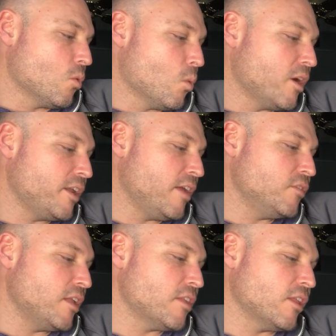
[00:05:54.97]
One
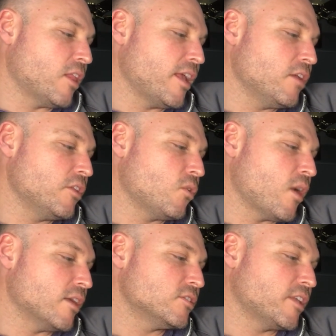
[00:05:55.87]
evening, they lay on the
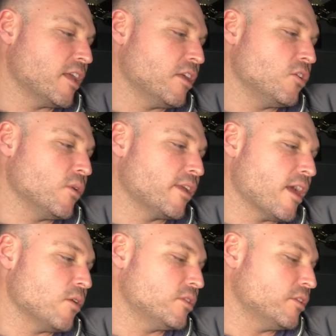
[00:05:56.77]
grass together and
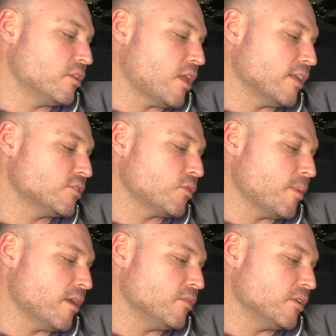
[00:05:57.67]
counted the lights from
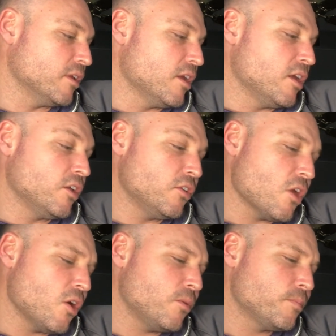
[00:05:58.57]
heaven. "You
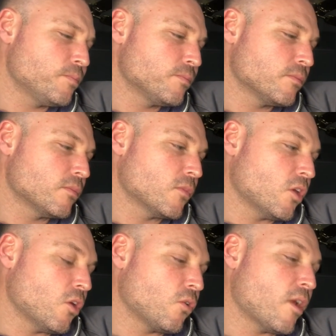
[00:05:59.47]
know,"
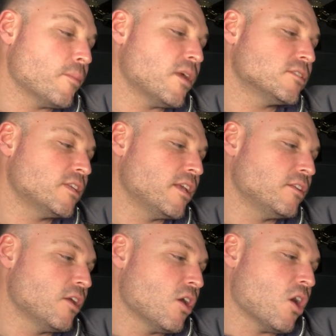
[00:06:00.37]
her grandma
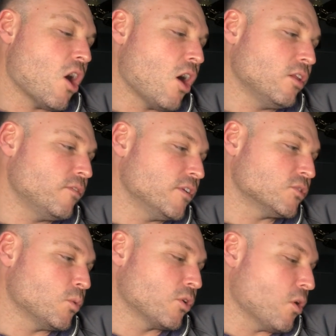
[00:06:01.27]
said, "all of
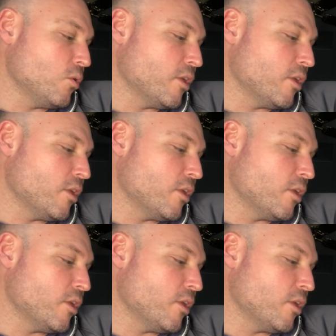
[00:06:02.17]
us will go